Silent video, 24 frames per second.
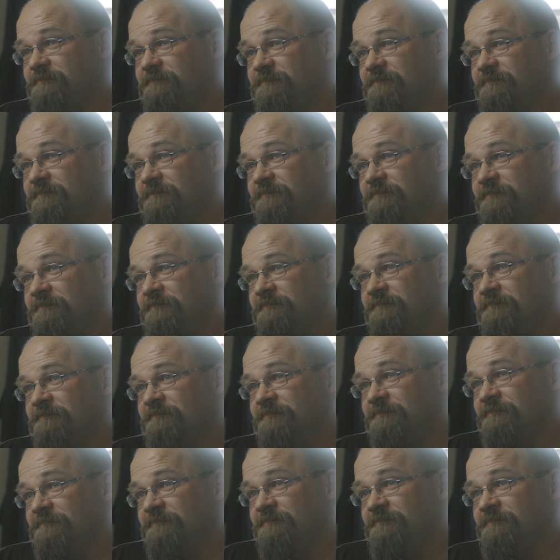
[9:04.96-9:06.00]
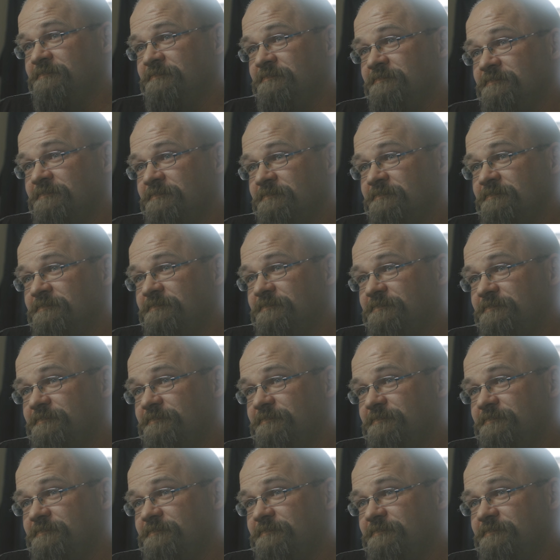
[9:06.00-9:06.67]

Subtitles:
No one is speaking in this clip.